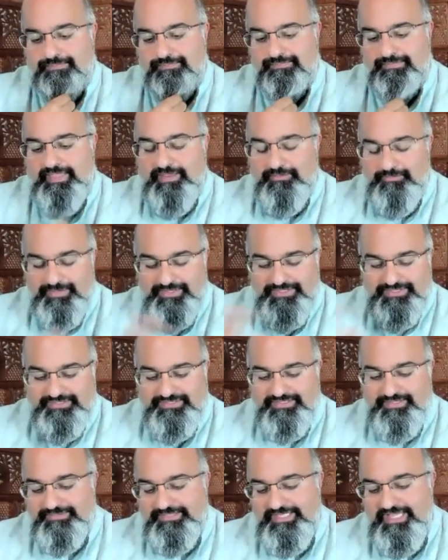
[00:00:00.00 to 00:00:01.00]
I wish
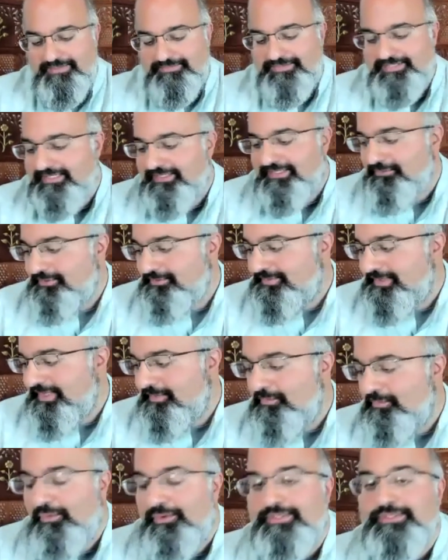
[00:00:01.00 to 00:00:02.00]
sometimes that there would be a
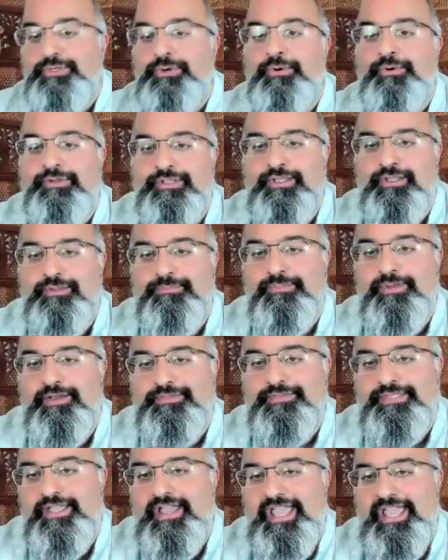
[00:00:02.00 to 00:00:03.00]
moratorium on
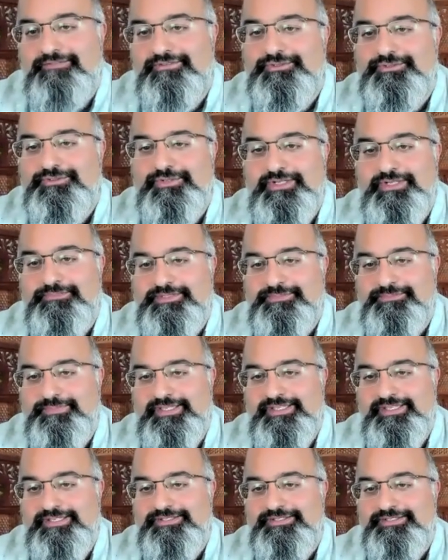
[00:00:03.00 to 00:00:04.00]
the I have a dream
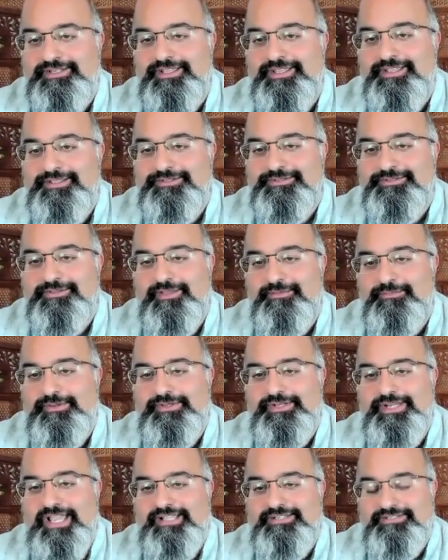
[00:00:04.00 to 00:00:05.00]
speech so that we
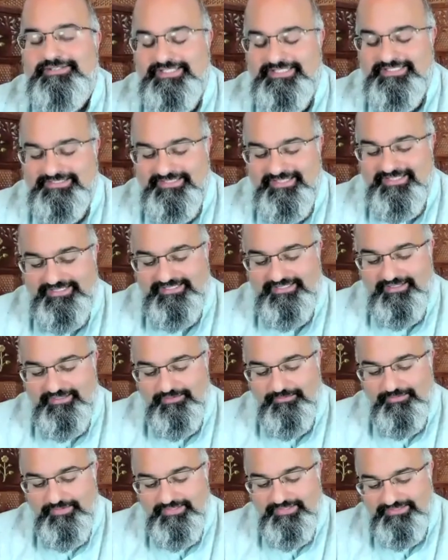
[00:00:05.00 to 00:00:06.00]
could actually study the other
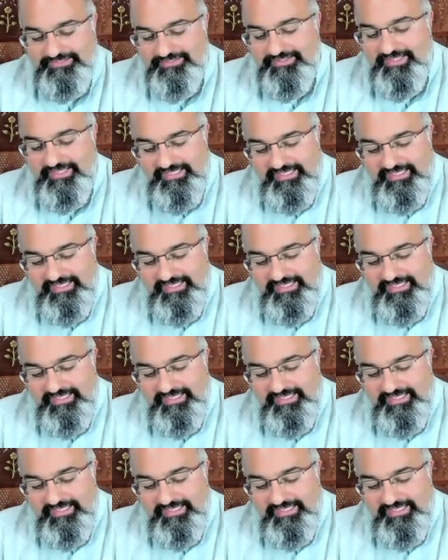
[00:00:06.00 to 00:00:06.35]
ones.